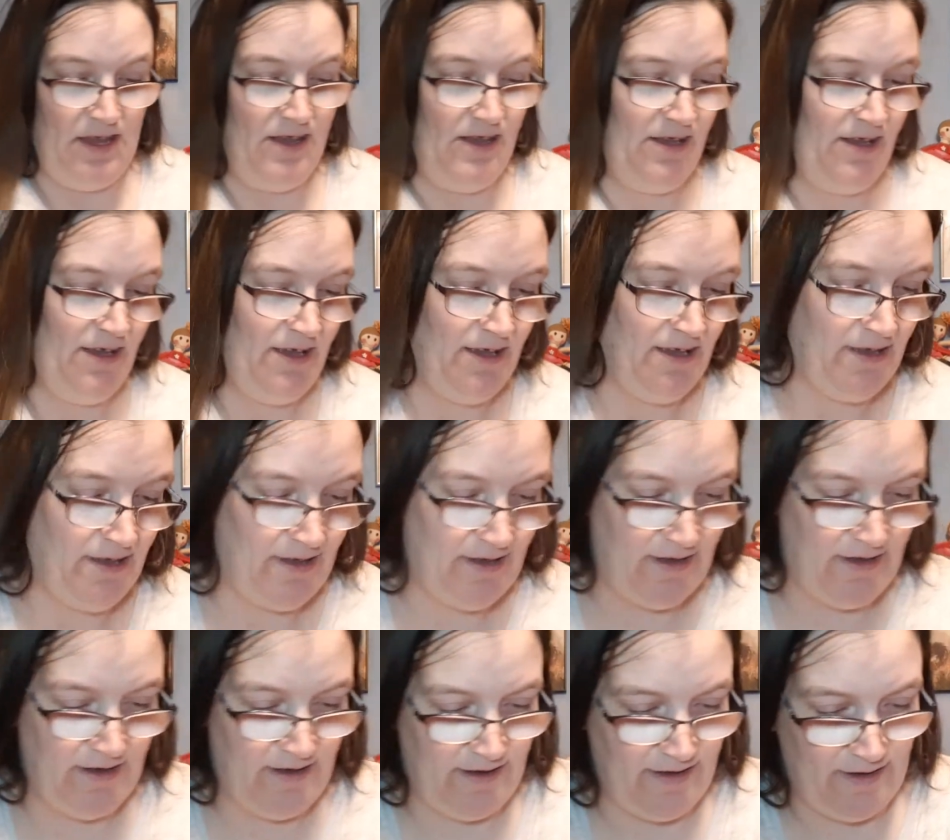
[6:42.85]

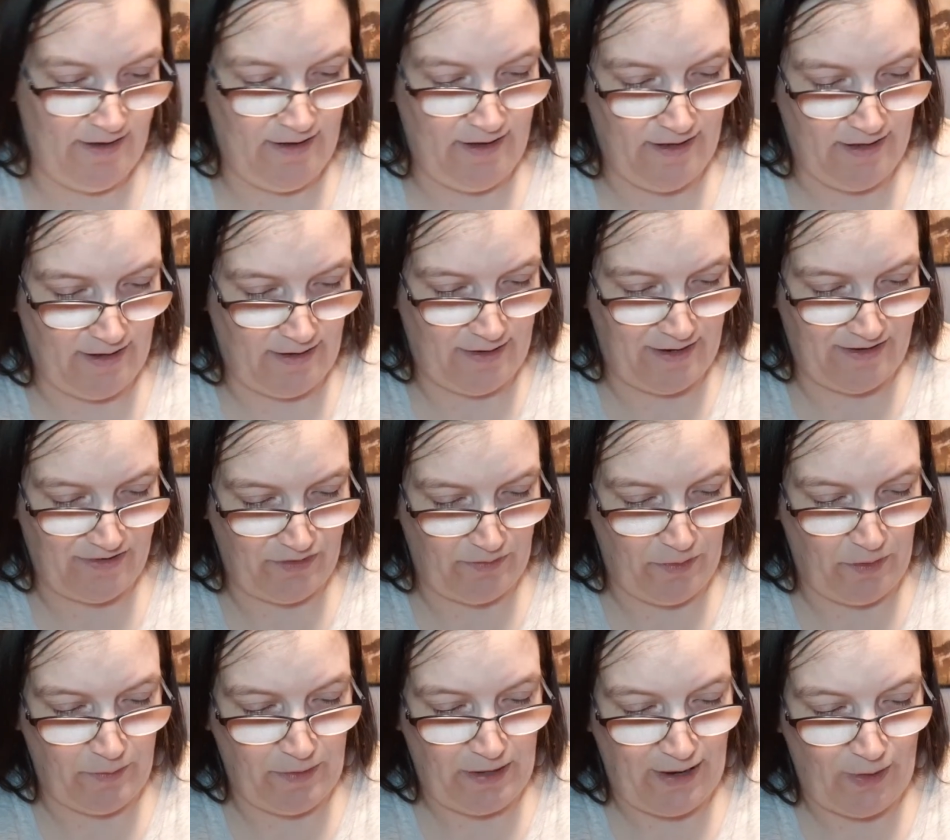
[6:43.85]
I'm going to actually
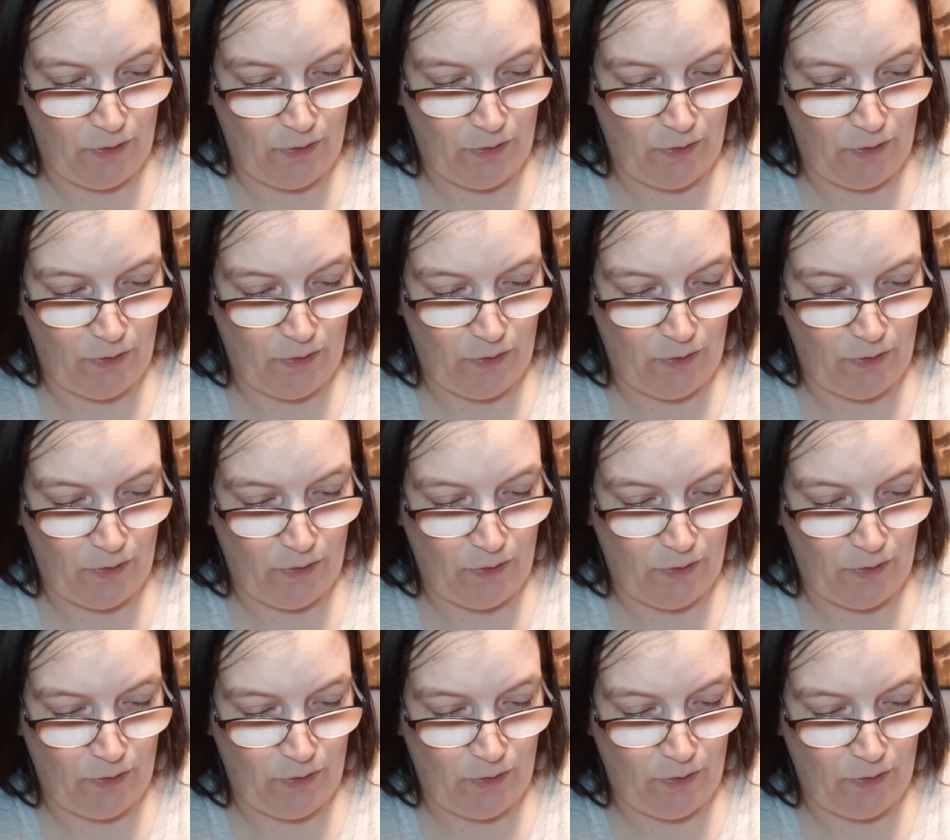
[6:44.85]
pop that